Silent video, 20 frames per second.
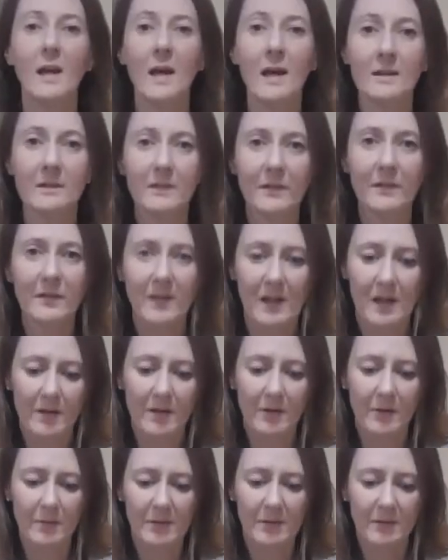and
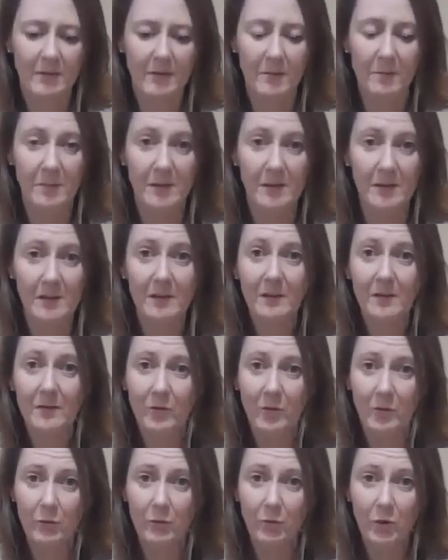discard them into the bin.
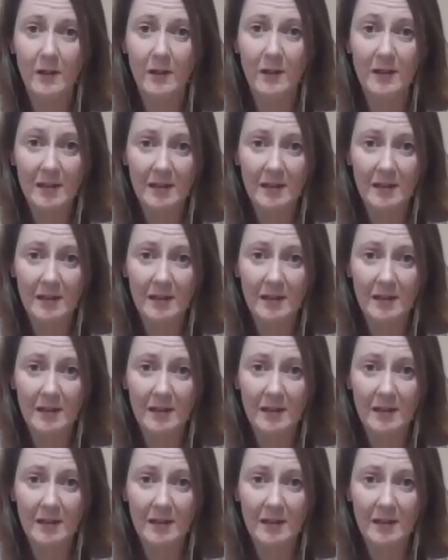So try and